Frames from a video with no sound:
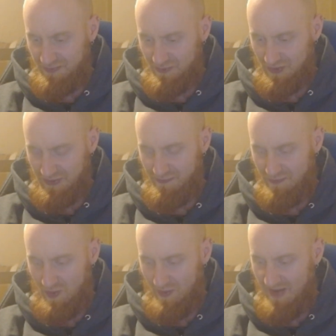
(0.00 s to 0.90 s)
really
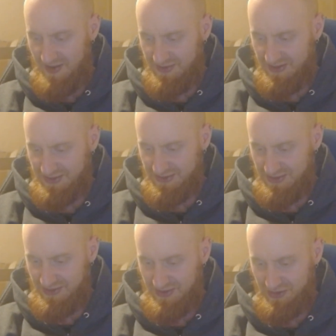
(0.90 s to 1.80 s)
format this,
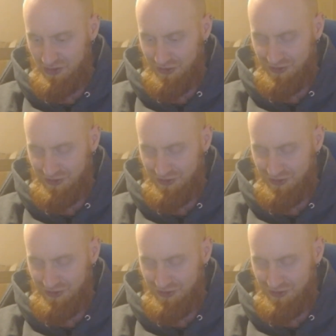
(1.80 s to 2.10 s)
and you can